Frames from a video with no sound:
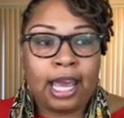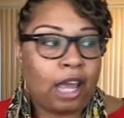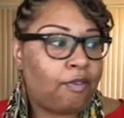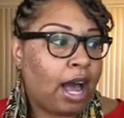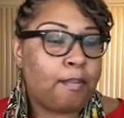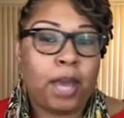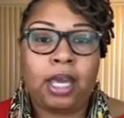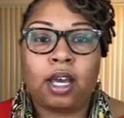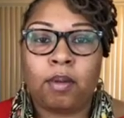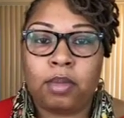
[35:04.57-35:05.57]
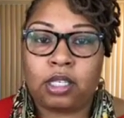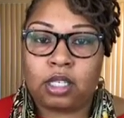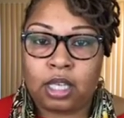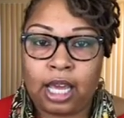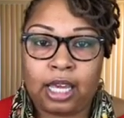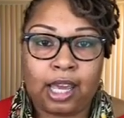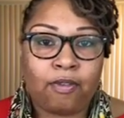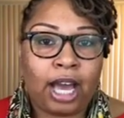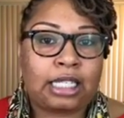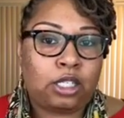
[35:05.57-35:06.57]
If I make a mistake,
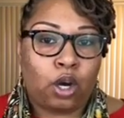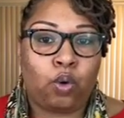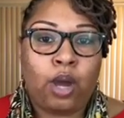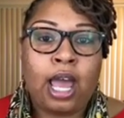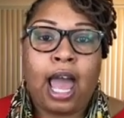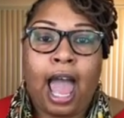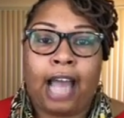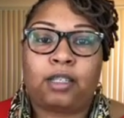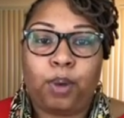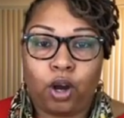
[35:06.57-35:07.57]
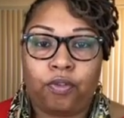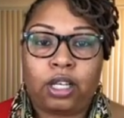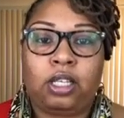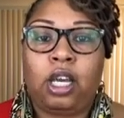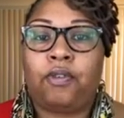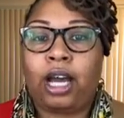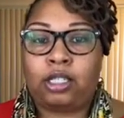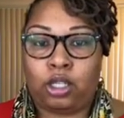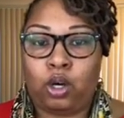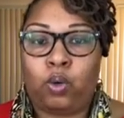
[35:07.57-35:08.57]
if I don't act perfectly, if I
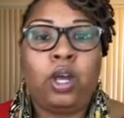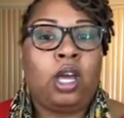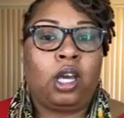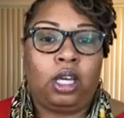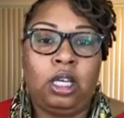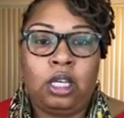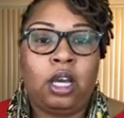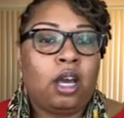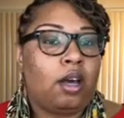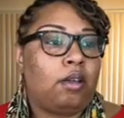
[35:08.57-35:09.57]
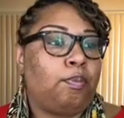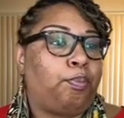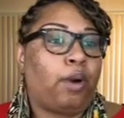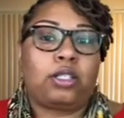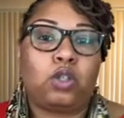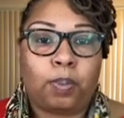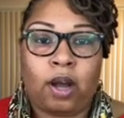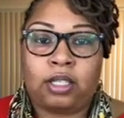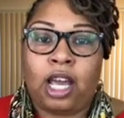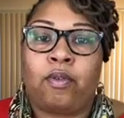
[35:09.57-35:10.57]
don't eat Brussels
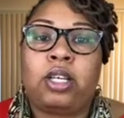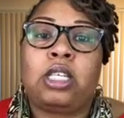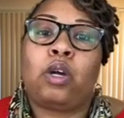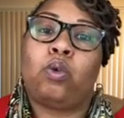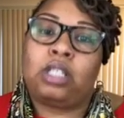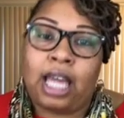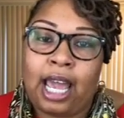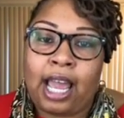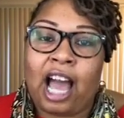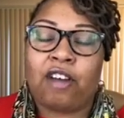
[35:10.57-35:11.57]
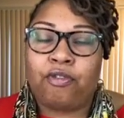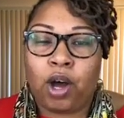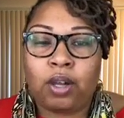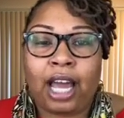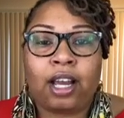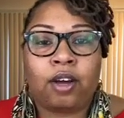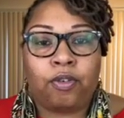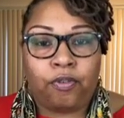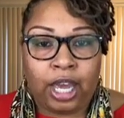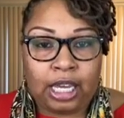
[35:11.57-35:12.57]
sprouts every single day, I felt like a
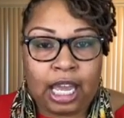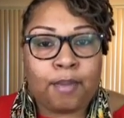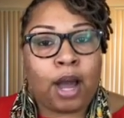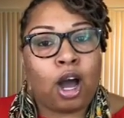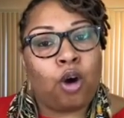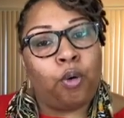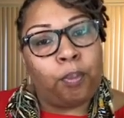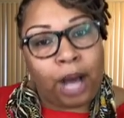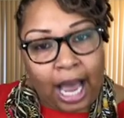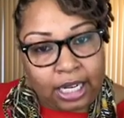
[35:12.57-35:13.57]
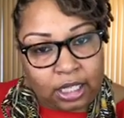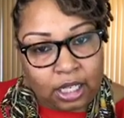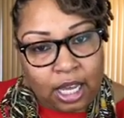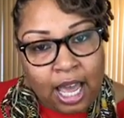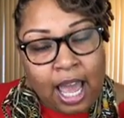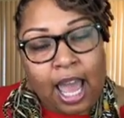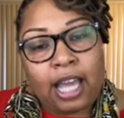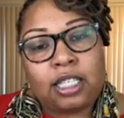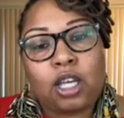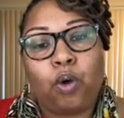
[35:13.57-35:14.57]
fake in my own body.
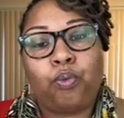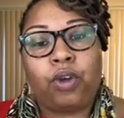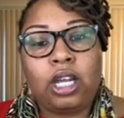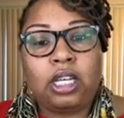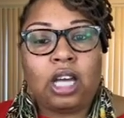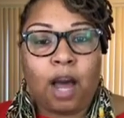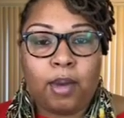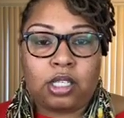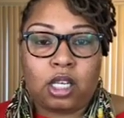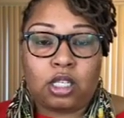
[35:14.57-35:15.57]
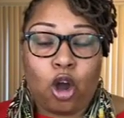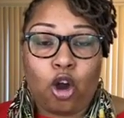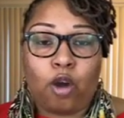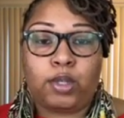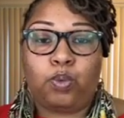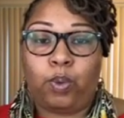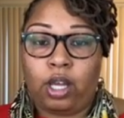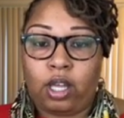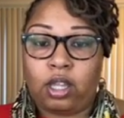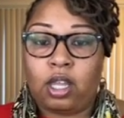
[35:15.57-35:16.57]
And so really coming to terms
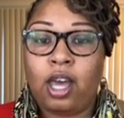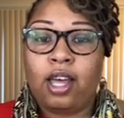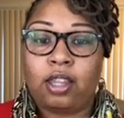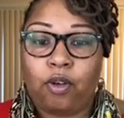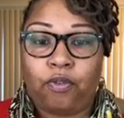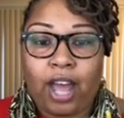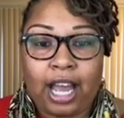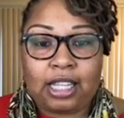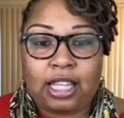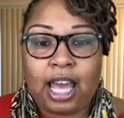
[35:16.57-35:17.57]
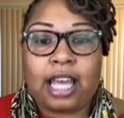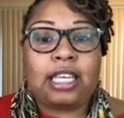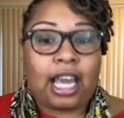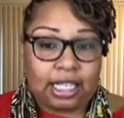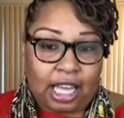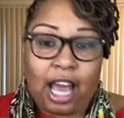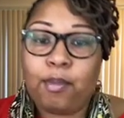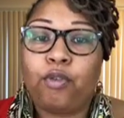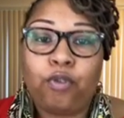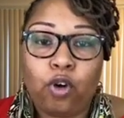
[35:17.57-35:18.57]
with the fact that, yes,
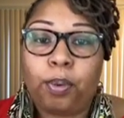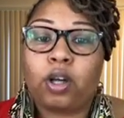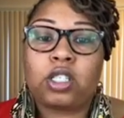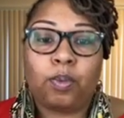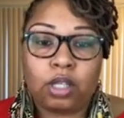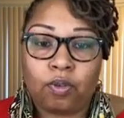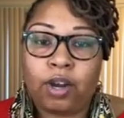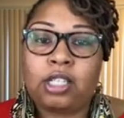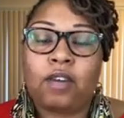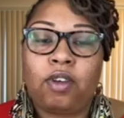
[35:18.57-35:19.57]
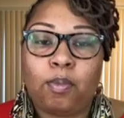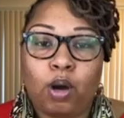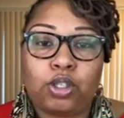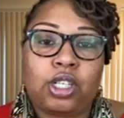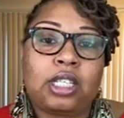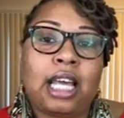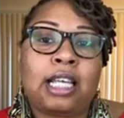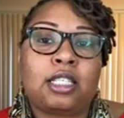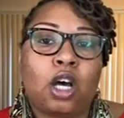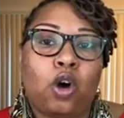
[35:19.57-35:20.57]
I'm a full person with a range of emotions.
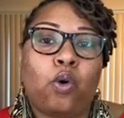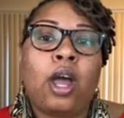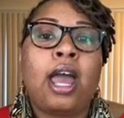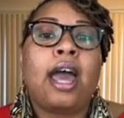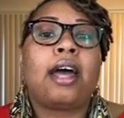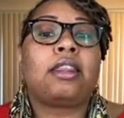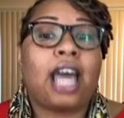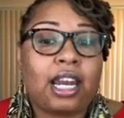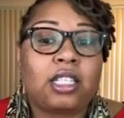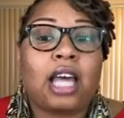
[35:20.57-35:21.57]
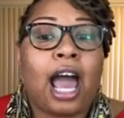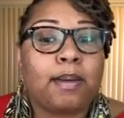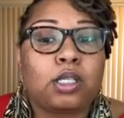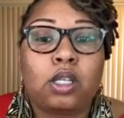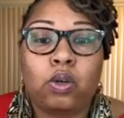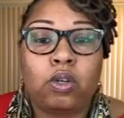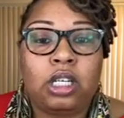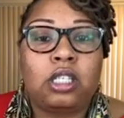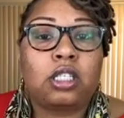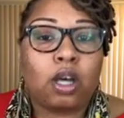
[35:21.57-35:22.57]
And so that is
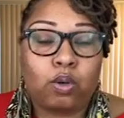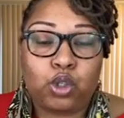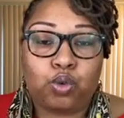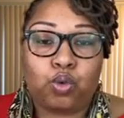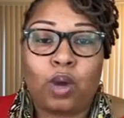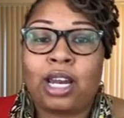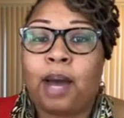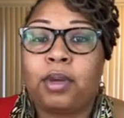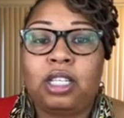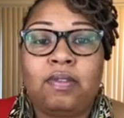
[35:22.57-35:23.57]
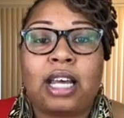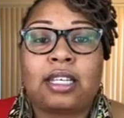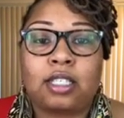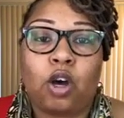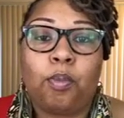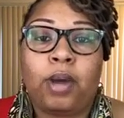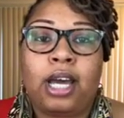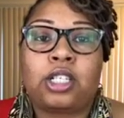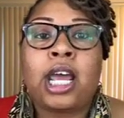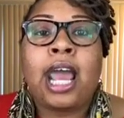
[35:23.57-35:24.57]
absolutely so true. And I believe that so
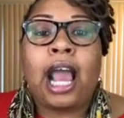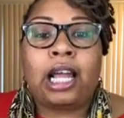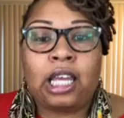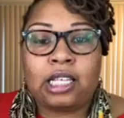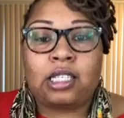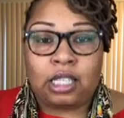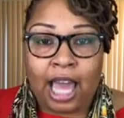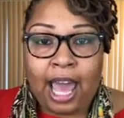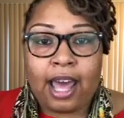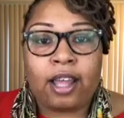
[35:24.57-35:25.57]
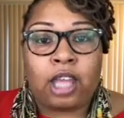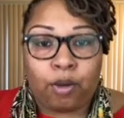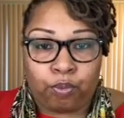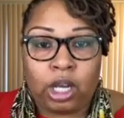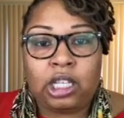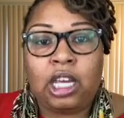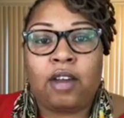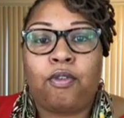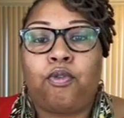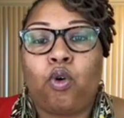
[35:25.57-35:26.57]
much. And it's that really
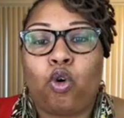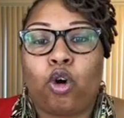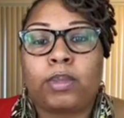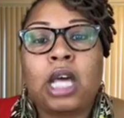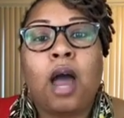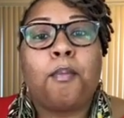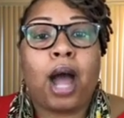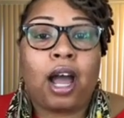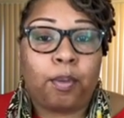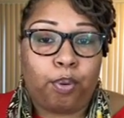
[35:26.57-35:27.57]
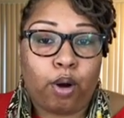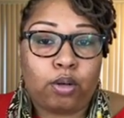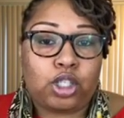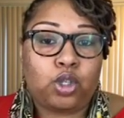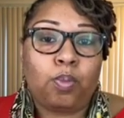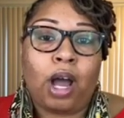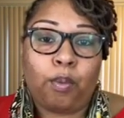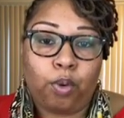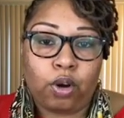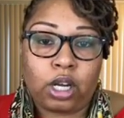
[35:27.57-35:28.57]
informs my approach to my
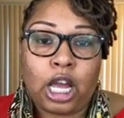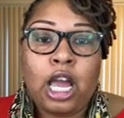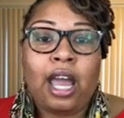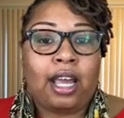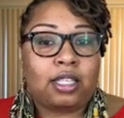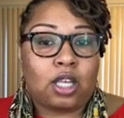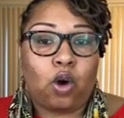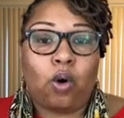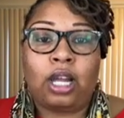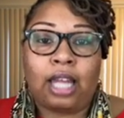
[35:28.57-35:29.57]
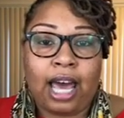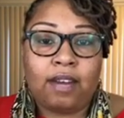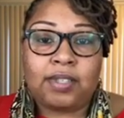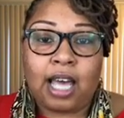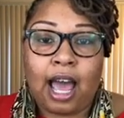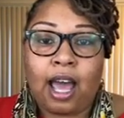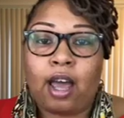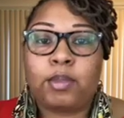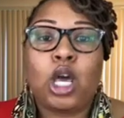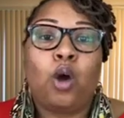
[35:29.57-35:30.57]
work. And so a lot of
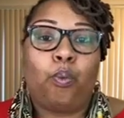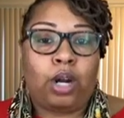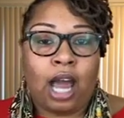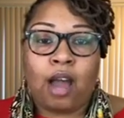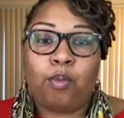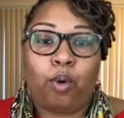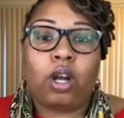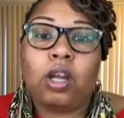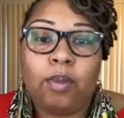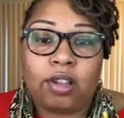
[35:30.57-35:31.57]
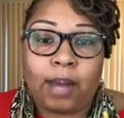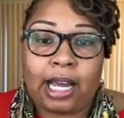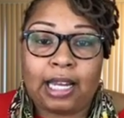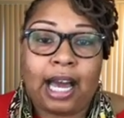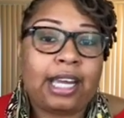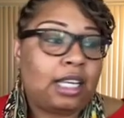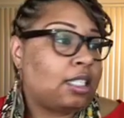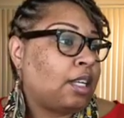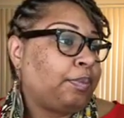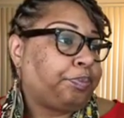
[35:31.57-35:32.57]
times when I'm working with my
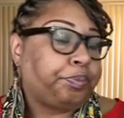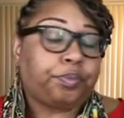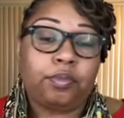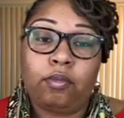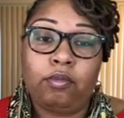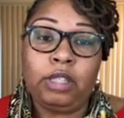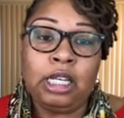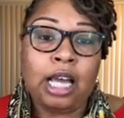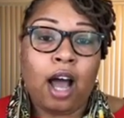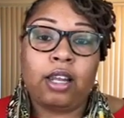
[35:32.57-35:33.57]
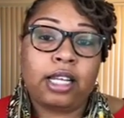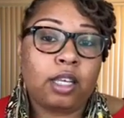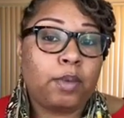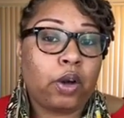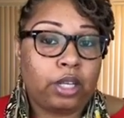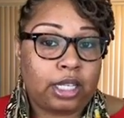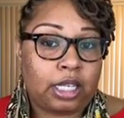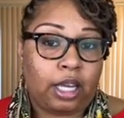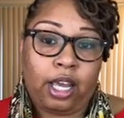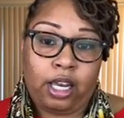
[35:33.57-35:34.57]
clients, I'll let them know,
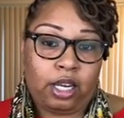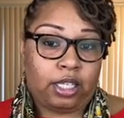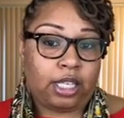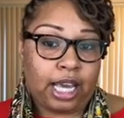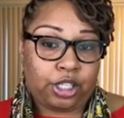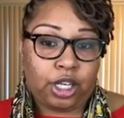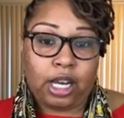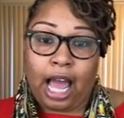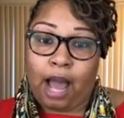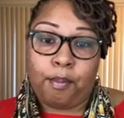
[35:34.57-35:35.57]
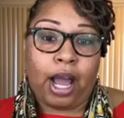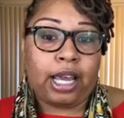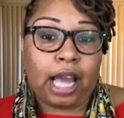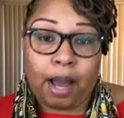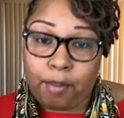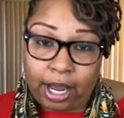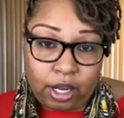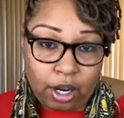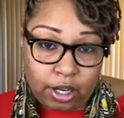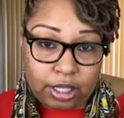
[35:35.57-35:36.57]
listen, in this session, I
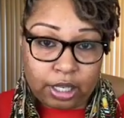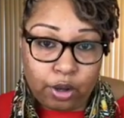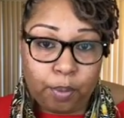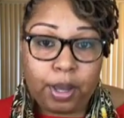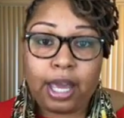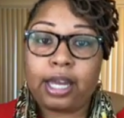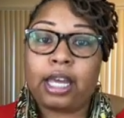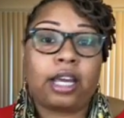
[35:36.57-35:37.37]
might curse a little bit.